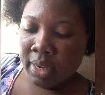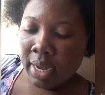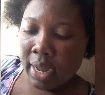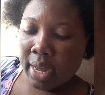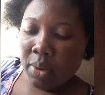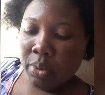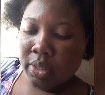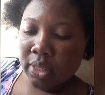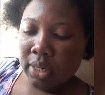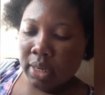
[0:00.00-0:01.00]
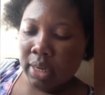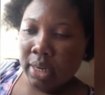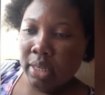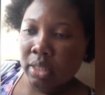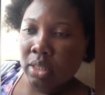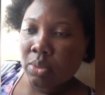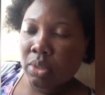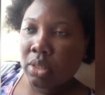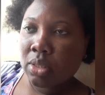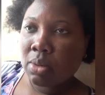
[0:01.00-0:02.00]
I was in class
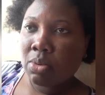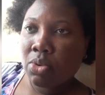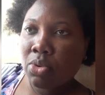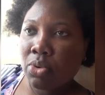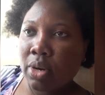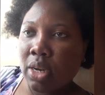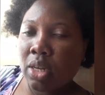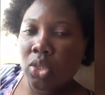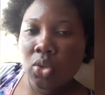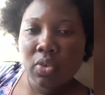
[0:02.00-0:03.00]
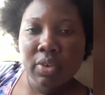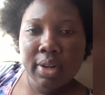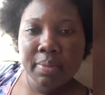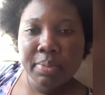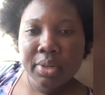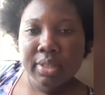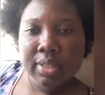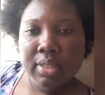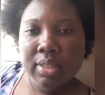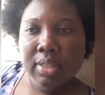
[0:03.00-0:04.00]
with some really jovial
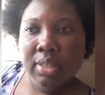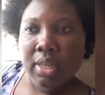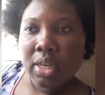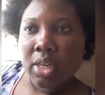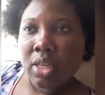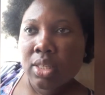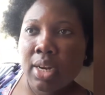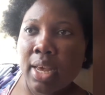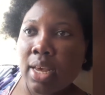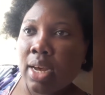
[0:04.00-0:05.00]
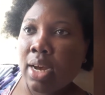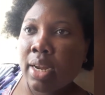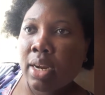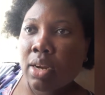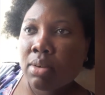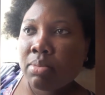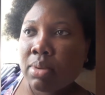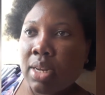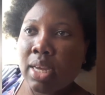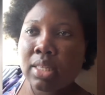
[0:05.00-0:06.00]
persons. So like on a
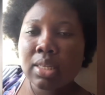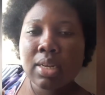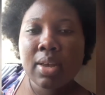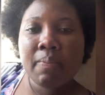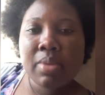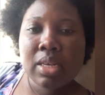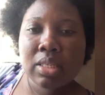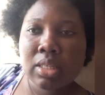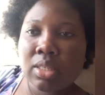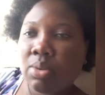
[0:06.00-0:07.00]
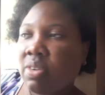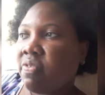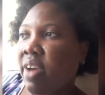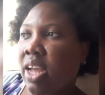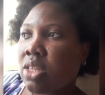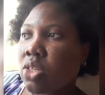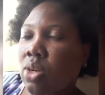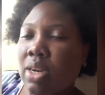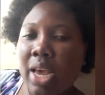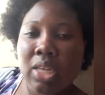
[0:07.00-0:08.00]
day-to-day basis, we find so
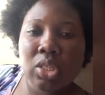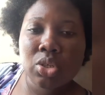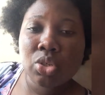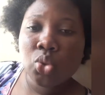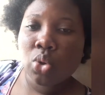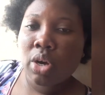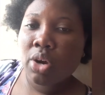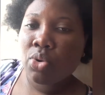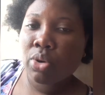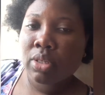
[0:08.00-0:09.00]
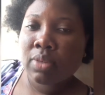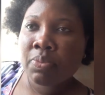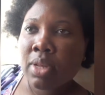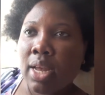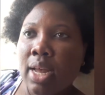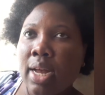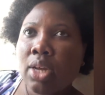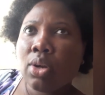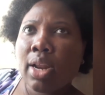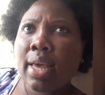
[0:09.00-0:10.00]
nice to go joke around. I
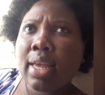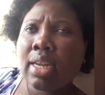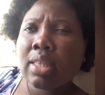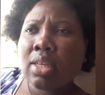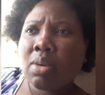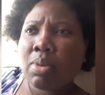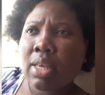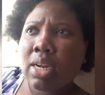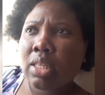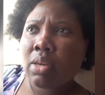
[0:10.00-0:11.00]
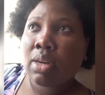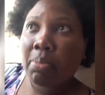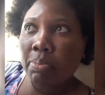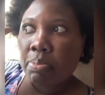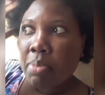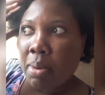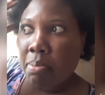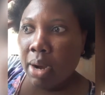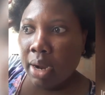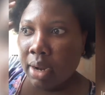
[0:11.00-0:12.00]
don't like anything I can literally remember